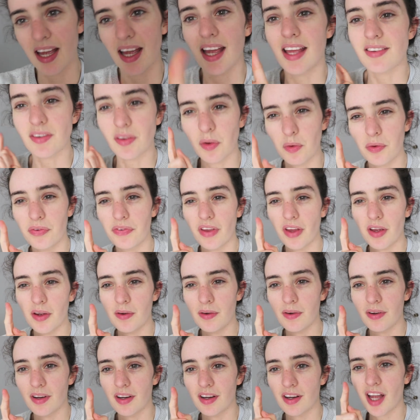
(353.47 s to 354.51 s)
It's
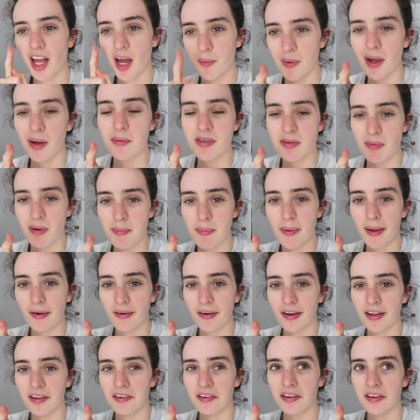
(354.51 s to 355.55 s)
also coming up to my
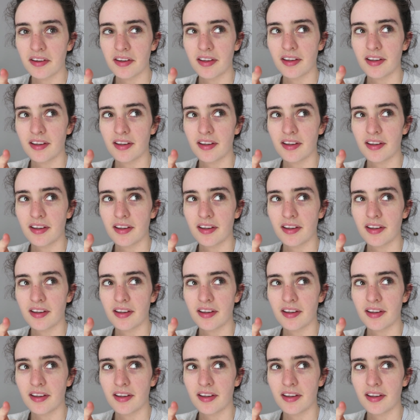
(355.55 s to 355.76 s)
period,